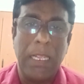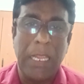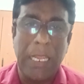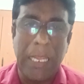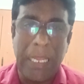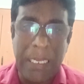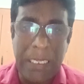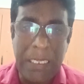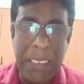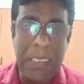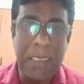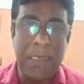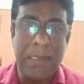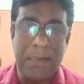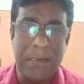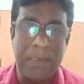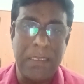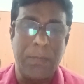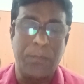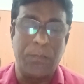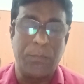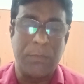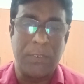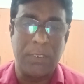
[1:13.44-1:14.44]
any
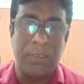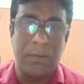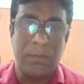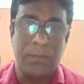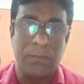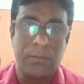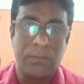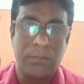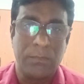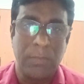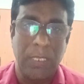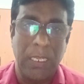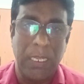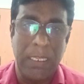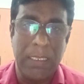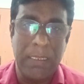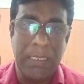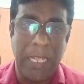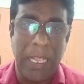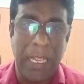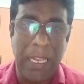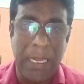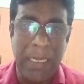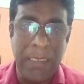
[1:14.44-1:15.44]
receipt in
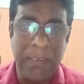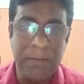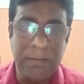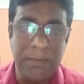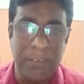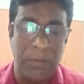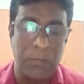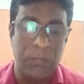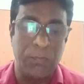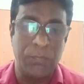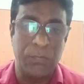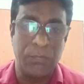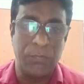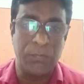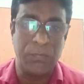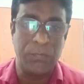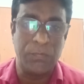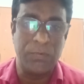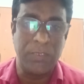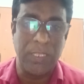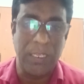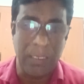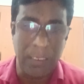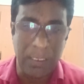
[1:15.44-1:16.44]
the hands
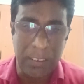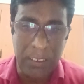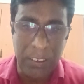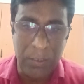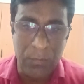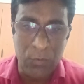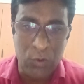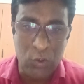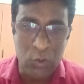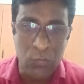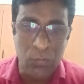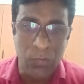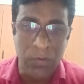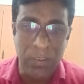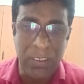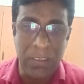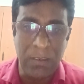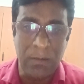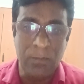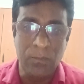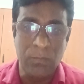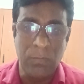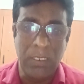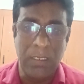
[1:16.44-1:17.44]
of the individual
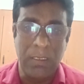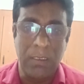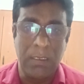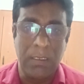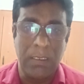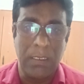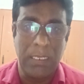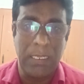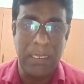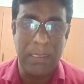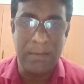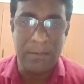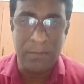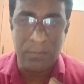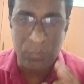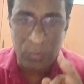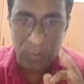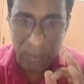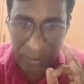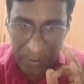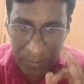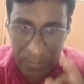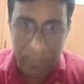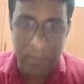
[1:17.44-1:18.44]
is
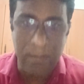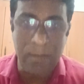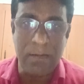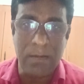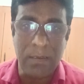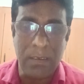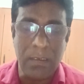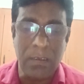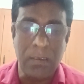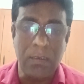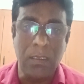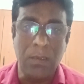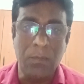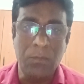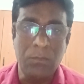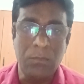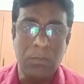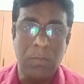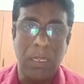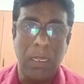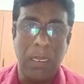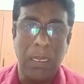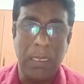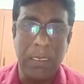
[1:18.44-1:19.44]
treated as
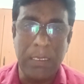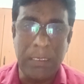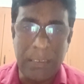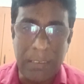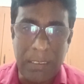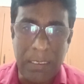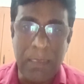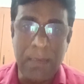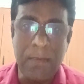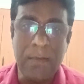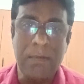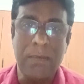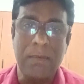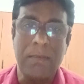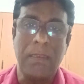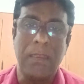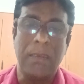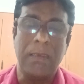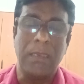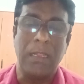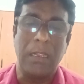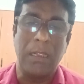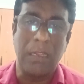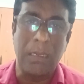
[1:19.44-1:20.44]
income unless
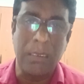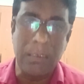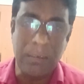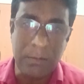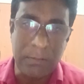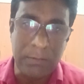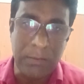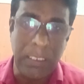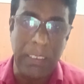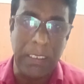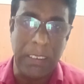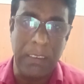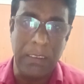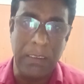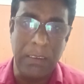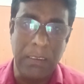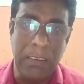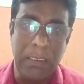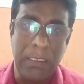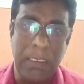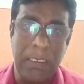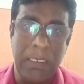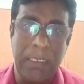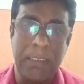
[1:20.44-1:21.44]
and until
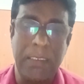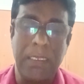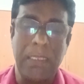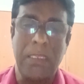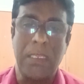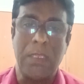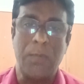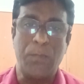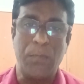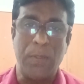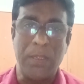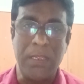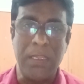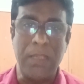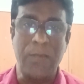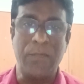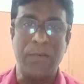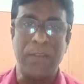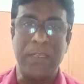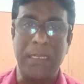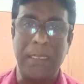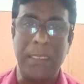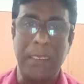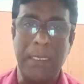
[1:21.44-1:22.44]
it is
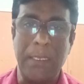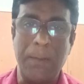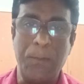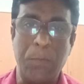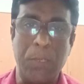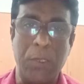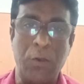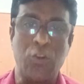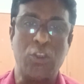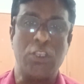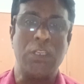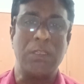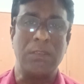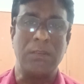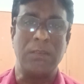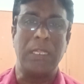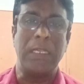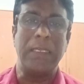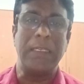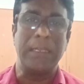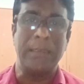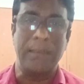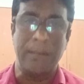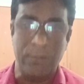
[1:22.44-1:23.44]
specifically mentioned
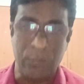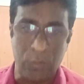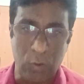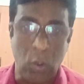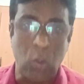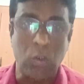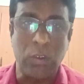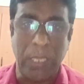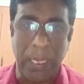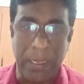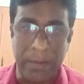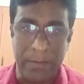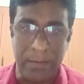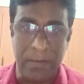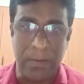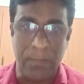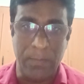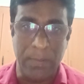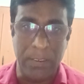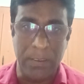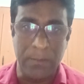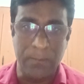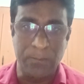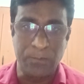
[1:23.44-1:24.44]
that it is not
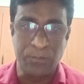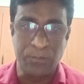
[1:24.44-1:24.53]
taxable.